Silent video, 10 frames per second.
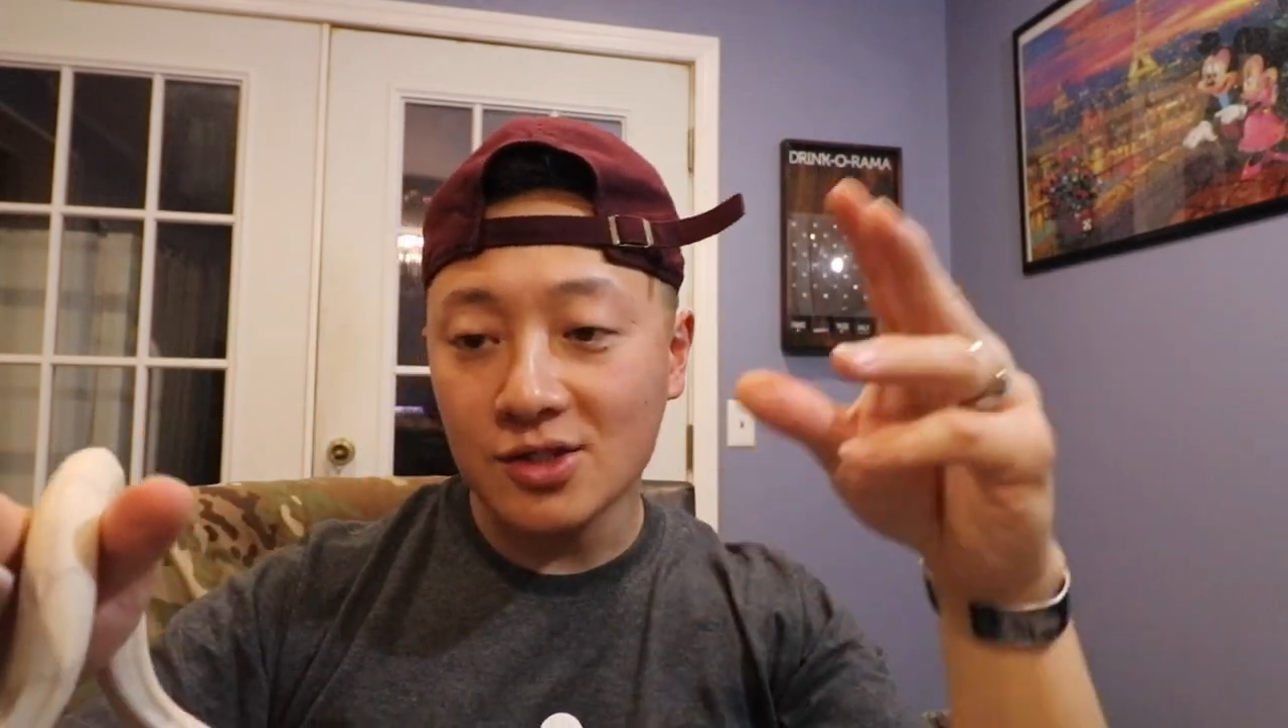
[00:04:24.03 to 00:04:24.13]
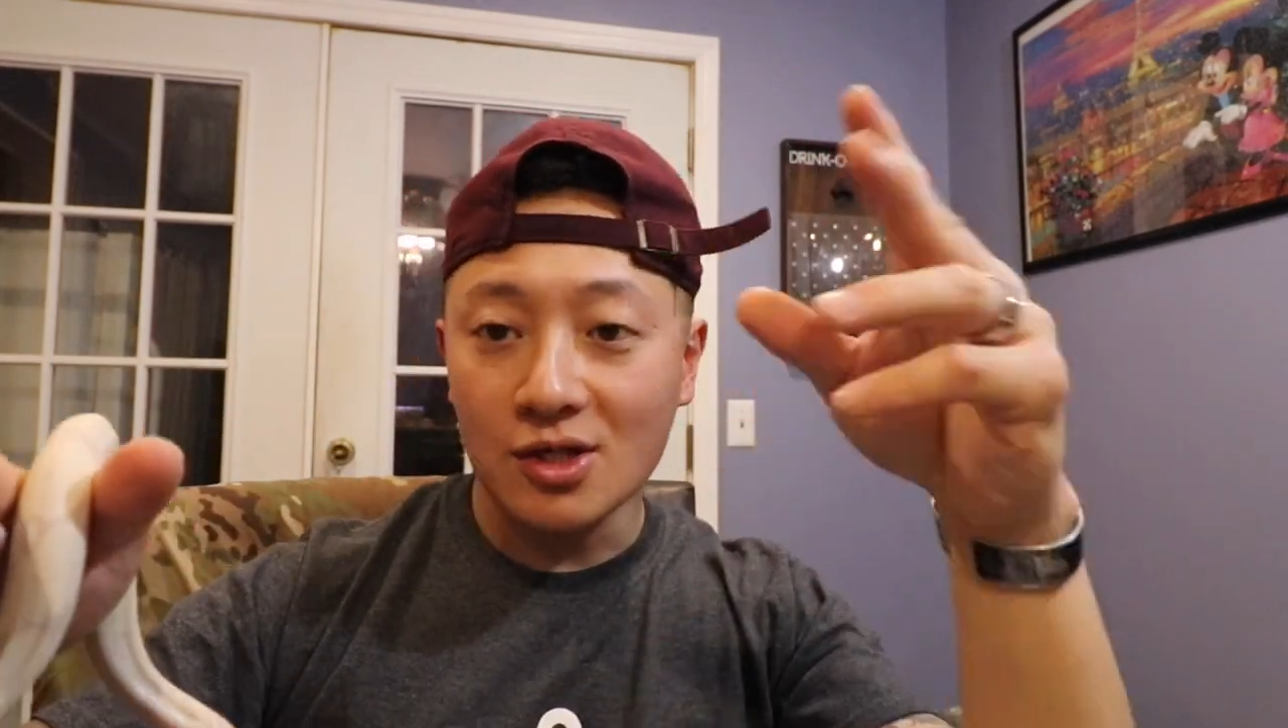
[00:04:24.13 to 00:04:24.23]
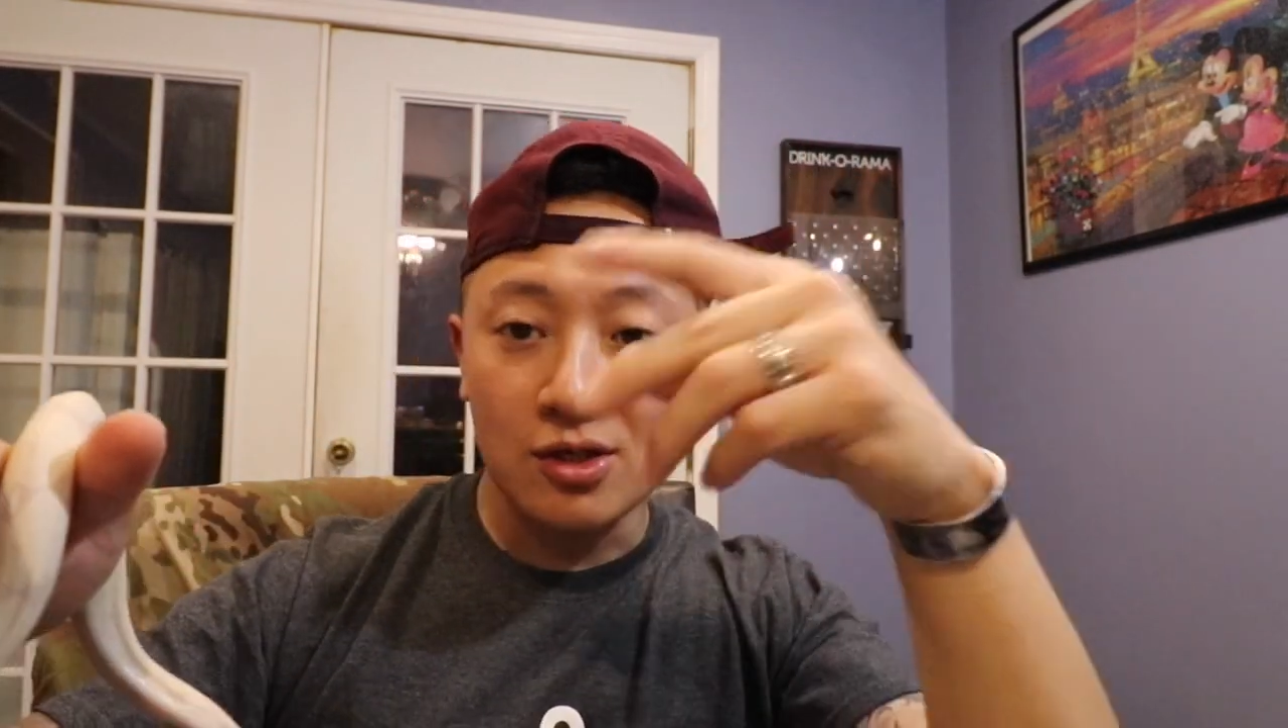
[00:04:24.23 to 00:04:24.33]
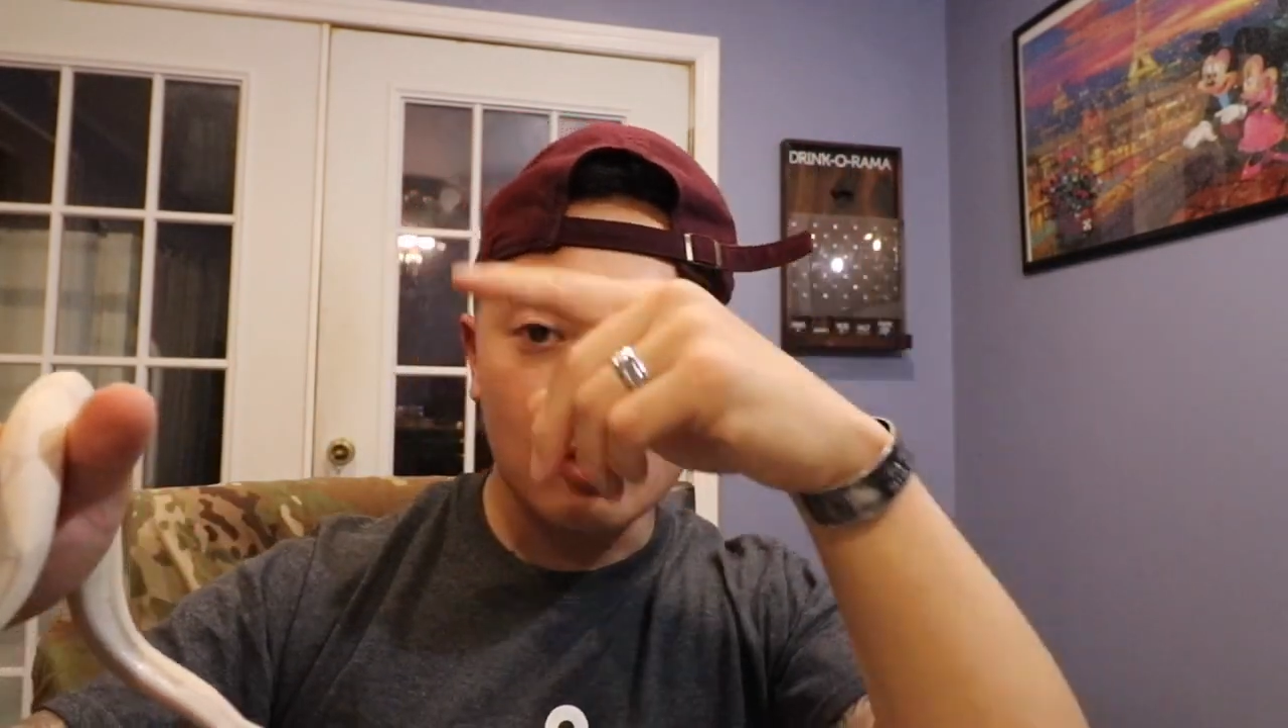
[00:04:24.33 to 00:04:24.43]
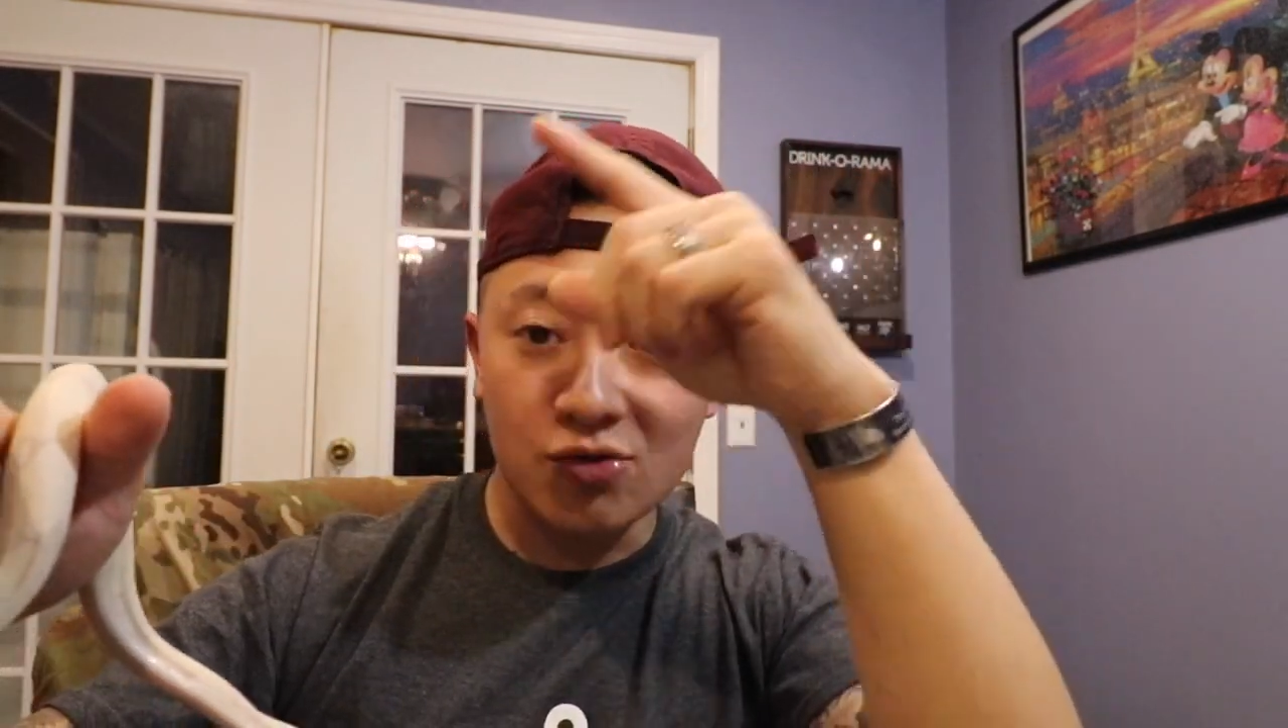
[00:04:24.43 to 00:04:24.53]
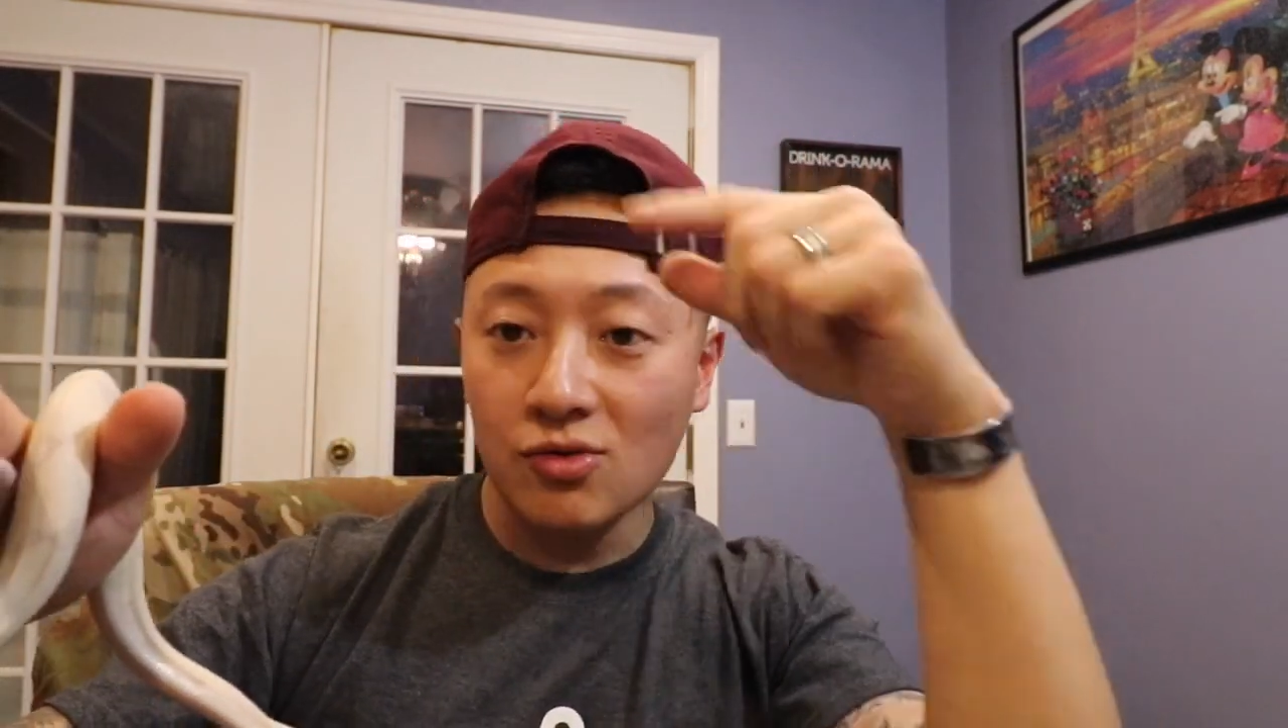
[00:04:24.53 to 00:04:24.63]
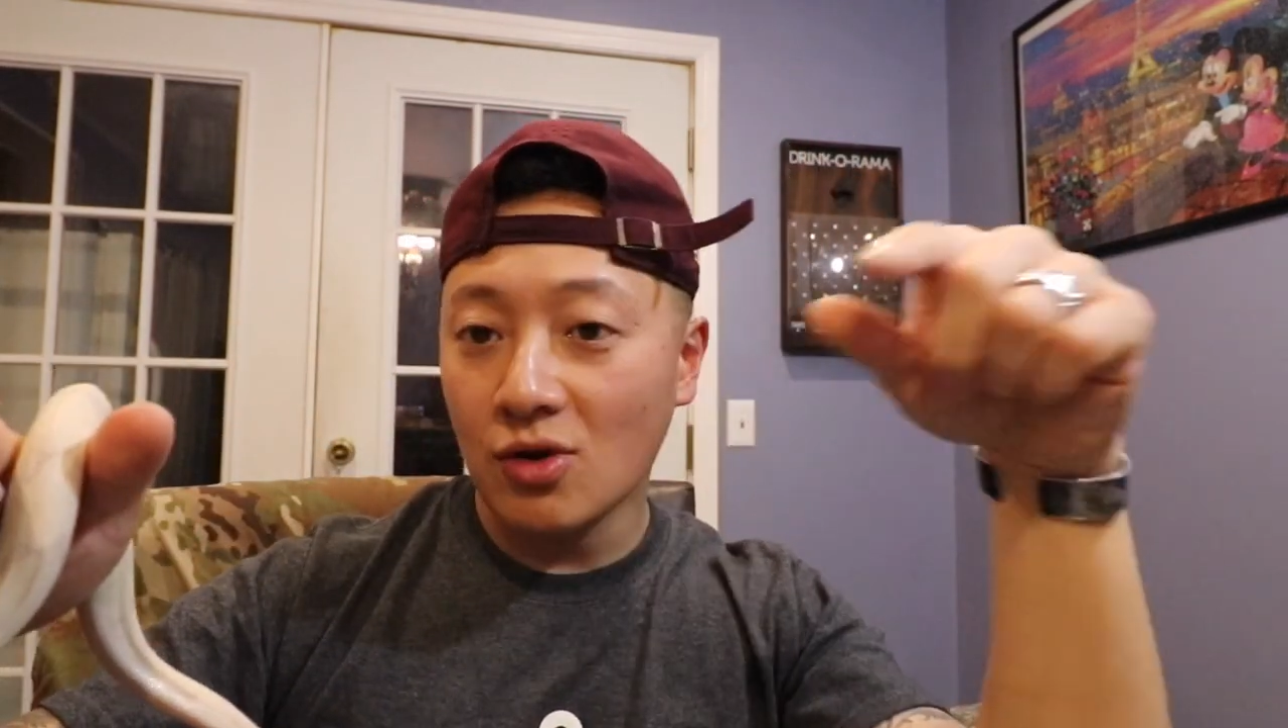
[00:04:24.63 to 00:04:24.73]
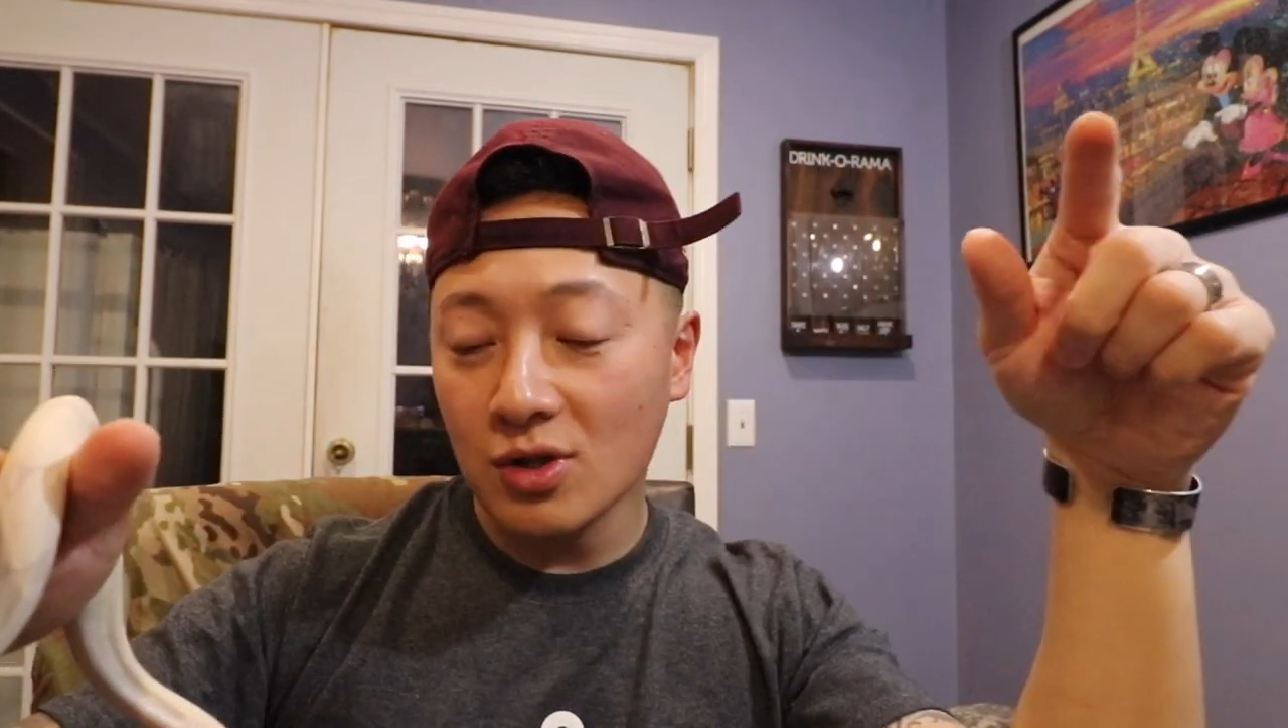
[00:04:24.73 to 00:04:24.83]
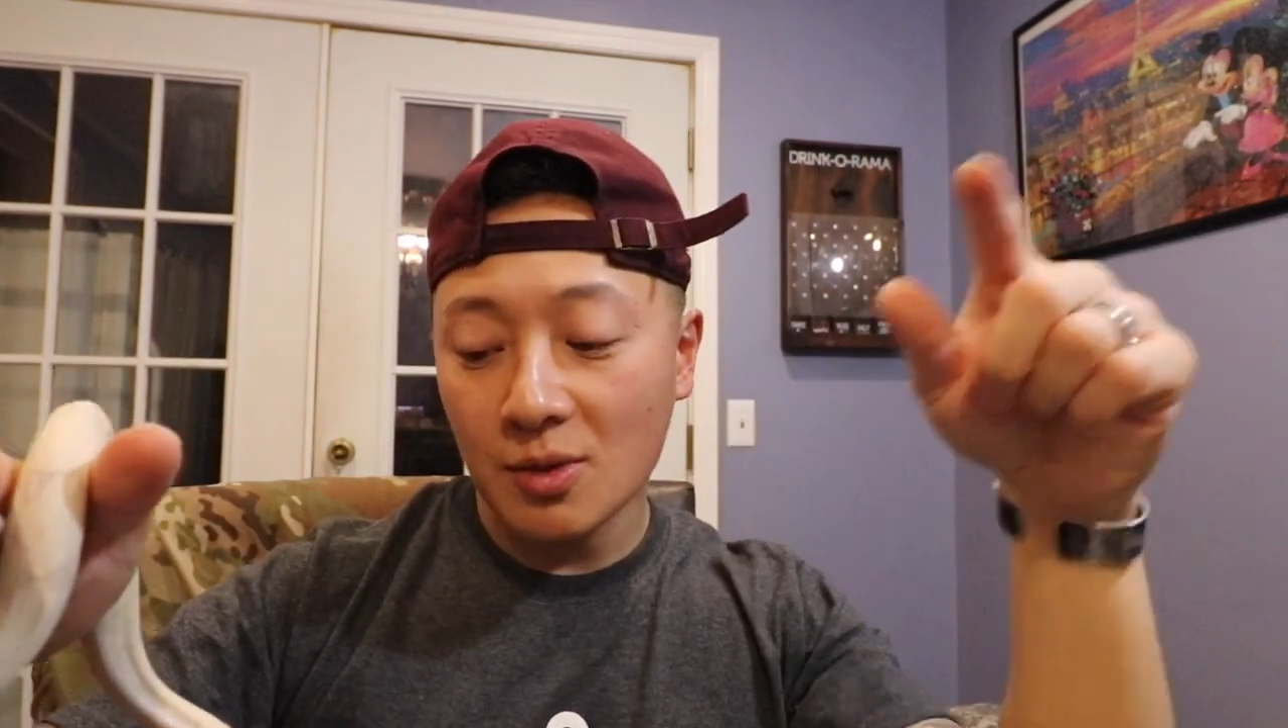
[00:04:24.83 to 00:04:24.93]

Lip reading: she could crawl